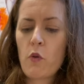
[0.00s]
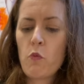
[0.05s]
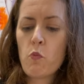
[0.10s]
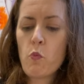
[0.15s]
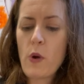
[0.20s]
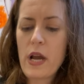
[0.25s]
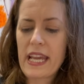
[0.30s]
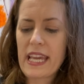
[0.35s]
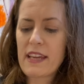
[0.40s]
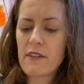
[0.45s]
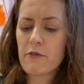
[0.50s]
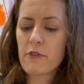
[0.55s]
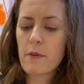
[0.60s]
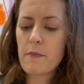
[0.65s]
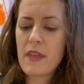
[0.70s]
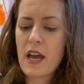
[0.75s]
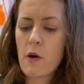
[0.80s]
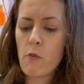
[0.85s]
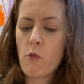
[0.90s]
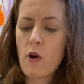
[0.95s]
wing it from
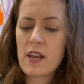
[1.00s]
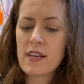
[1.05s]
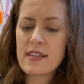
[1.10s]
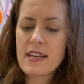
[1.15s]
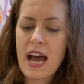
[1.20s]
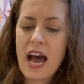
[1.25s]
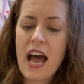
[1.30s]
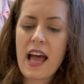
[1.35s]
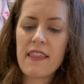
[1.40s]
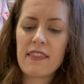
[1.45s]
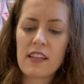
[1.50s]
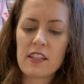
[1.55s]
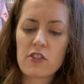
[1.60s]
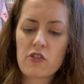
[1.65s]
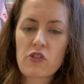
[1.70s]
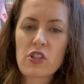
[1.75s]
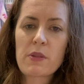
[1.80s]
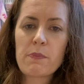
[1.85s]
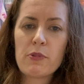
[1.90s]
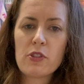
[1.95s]
that one dot. And let's
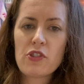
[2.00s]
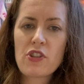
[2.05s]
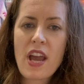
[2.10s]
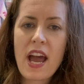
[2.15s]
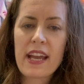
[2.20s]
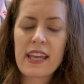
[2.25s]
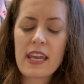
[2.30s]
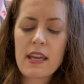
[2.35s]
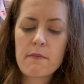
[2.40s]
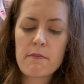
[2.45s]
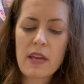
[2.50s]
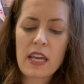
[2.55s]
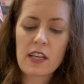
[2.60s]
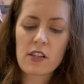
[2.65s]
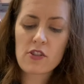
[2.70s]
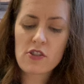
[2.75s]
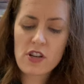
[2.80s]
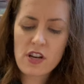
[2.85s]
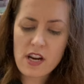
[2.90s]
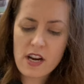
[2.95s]
triple check it, make
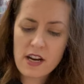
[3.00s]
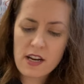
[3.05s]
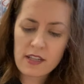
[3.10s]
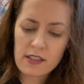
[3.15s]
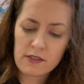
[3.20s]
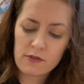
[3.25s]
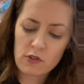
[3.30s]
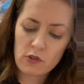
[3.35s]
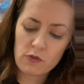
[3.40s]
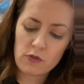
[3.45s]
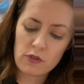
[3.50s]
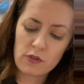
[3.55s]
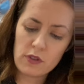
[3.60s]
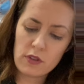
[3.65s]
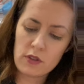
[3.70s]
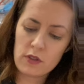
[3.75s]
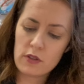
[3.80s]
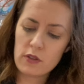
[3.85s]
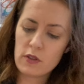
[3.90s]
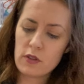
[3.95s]
sure,
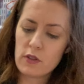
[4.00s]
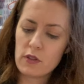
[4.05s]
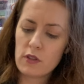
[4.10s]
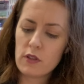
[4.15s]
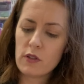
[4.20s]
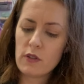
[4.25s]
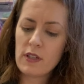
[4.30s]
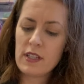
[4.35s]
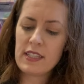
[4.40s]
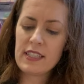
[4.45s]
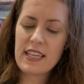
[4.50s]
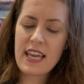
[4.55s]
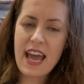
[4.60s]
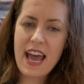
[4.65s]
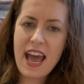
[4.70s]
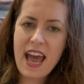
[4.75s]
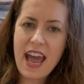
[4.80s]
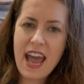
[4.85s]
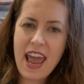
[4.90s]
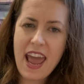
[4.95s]

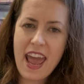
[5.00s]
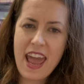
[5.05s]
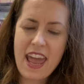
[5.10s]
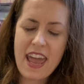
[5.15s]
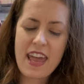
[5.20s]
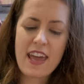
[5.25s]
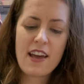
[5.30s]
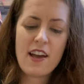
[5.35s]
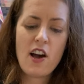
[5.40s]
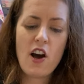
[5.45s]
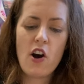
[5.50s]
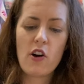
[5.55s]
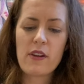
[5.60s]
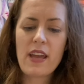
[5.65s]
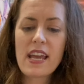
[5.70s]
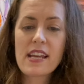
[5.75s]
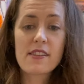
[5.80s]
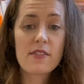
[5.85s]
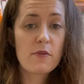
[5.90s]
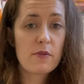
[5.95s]
yay!
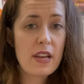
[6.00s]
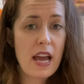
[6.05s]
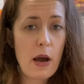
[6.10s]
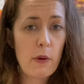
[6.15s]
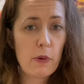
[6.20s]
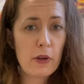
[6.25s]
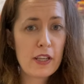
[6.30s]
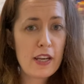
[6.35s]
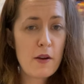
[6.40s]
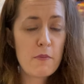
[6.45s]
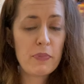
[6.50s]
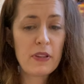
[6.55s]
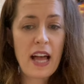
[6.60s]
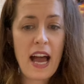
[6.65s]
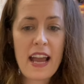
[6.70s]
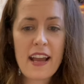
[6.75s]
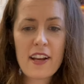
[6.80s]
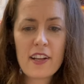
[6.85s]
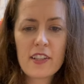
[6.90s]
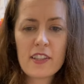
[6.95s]
Okay, so now we're gonna
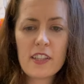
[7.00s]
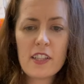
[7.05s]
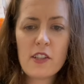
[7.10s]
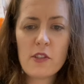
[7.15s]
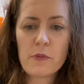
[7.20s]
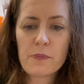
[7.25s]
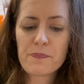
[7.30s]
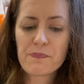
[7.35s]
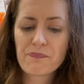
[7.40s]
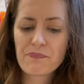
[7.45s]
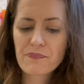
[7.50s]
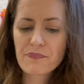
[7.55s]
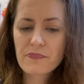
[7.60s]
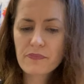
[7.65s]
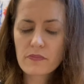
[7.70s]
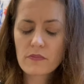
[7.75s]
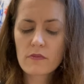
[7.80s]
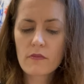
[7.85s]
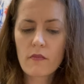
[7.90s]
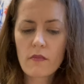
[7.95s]
apply our glue.
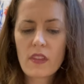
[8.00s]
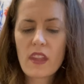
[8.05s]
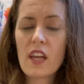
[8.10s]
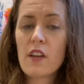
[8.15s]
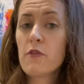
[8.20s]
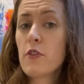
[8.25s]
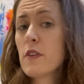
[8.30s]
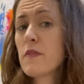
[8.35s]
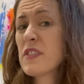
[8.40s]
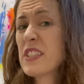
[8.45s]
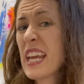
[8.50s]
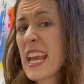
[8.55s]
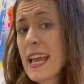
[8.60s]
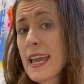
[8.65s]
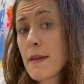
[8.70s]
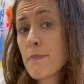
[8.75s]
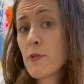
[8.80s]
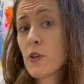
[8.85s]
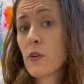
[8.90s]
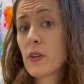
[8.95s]
If you have
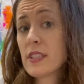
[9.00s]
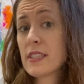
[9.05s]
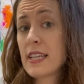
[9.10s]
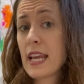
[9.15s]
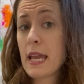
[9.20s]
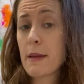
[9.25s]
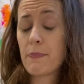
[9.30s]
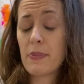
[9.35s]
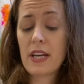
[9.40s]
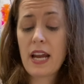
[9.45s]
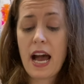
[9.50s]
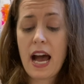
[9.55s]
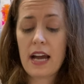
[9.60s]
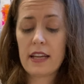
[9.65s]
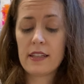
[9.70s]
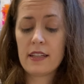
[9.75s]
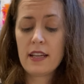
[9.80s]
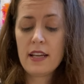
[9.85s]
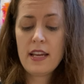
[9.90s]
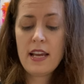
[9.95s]
tape, you could tape it
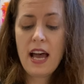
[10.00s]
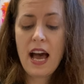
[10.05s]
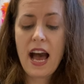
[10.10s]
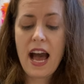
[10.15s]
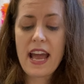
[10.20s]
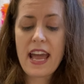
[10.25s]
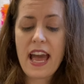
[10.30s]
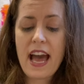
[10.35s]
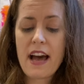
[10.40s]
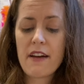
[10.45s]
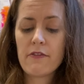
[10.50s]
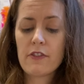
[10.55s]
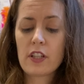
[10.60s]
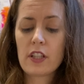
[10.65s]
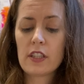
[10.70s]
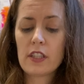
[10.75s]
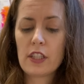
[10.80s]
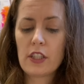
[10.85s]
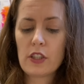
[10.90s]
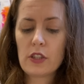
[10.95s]
on. I have
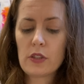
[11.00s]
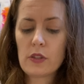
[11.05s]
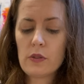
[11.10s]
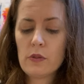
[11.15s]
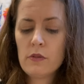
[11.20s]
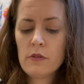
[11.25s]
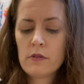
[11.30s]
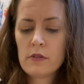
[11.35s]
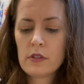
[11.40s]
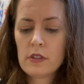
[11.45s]
glue,